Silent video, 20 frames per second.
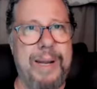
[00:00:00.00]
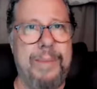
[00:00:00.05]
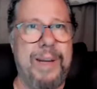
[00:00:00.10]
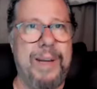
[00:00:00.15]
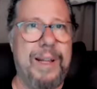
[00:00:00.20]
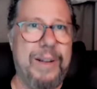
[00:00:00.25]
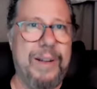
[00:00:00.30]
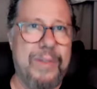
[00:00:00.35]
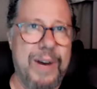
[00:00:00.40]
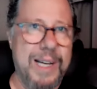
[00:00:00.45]

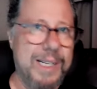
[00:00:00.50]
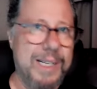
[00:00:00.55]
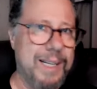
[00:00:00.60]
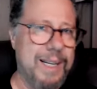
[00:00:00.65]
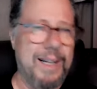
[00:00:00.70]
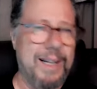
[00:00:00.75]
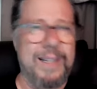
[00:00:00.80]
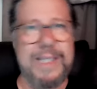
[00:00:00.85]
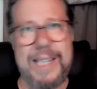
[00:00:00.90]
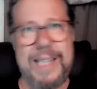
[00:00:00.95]
email address
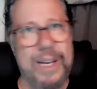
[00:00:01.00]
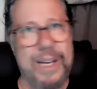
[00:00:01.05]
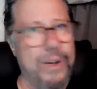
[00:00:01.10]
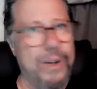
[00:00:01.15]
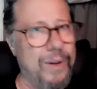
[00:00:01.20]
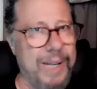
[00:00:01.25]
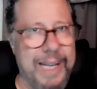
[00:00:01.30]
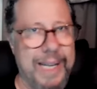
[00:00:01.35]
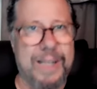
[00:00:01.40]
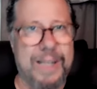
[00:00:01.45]
and it'll send
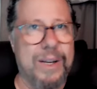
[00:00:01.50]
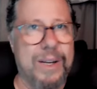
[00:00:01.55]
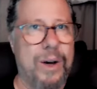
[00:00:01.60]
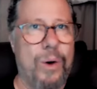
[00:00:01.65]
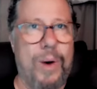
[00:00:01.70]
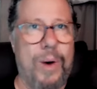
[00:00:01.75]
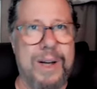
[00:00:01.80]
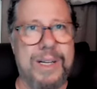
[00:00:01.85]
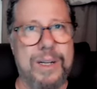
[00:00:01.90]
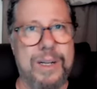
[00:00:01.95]
you a link to
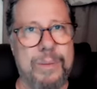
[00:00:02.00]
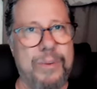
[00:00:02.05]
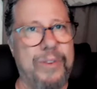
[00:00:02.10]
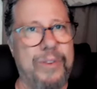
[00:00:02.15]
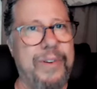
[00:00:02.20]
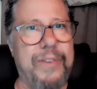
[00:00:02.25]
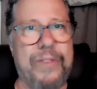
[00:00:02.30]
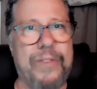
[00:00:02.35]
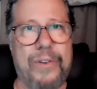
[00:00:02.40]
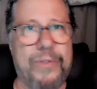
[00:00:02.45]
go watch the
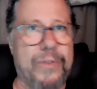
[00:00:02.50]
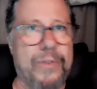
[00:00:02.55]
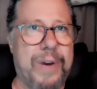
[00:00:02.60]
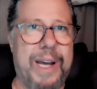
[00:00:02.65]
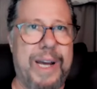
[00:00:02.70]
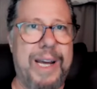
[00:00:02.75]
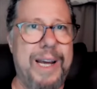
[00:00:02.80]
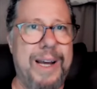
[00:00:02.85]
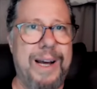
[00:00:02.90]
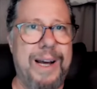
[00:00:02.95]
movie for
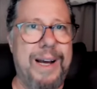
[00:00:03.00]
free.